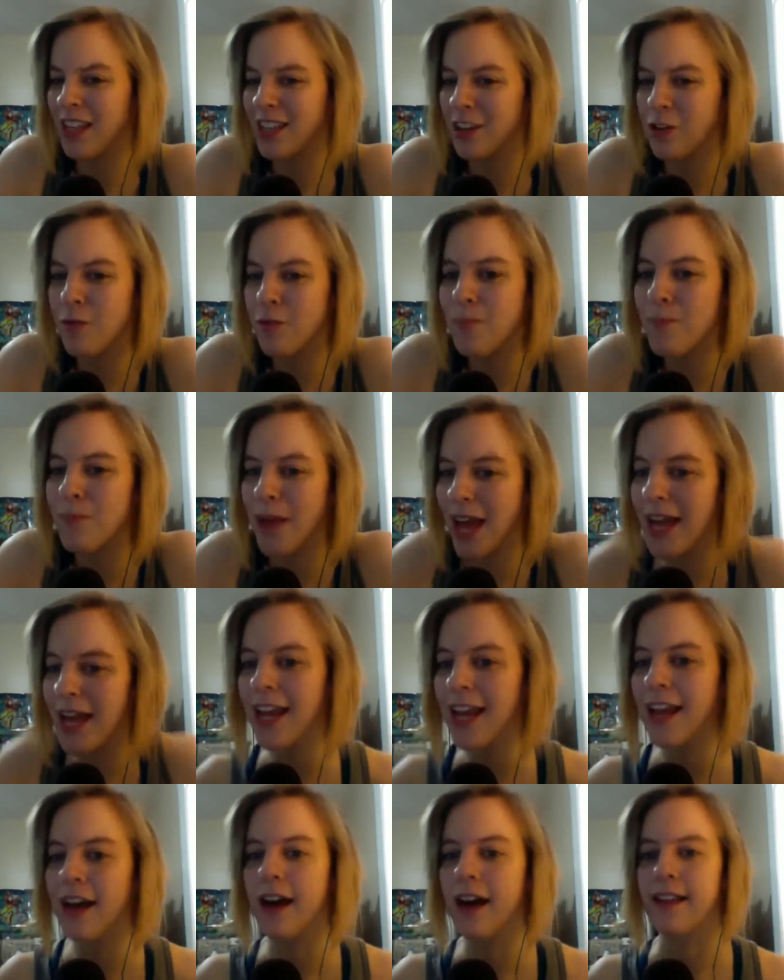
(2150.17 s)
you're
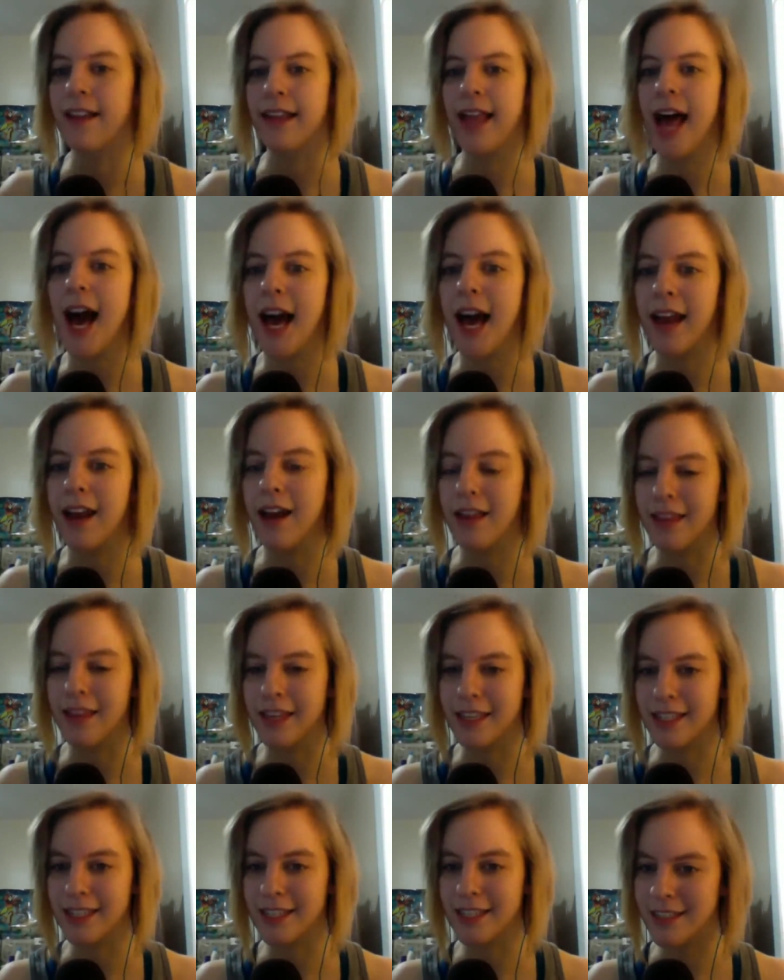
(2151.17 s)
betting a lot
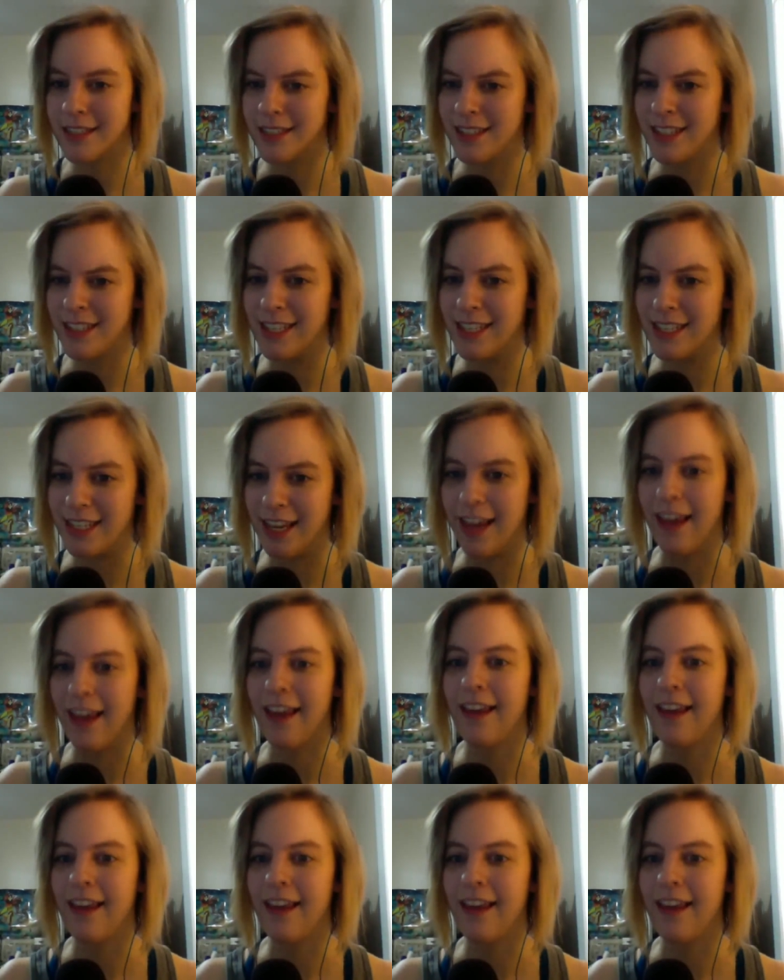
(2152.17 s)
on this, DC.